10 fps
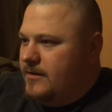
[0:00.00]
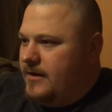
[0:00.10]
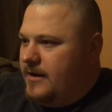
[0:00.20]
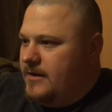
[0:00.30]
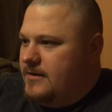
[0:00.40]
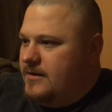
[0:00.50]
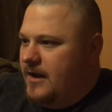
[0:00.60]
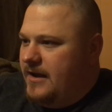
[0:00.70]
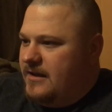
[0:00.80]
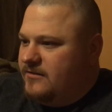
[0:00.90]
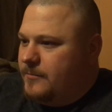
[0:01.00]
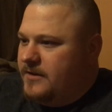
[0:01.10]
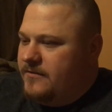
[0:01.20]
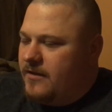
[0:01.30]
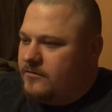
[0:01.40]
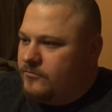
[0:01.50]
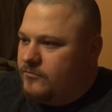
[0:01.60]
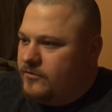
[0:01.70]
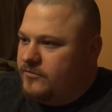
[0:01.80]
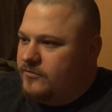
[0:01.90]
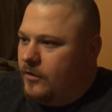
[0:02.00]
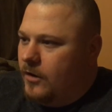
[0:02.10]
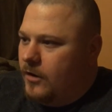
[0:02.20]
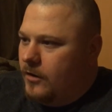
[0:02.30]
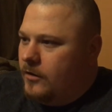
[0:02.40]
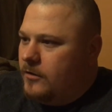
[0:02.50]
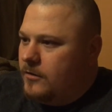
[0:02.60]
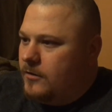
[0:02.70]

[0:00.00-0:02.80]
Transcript: And nice. I believe that's Razar.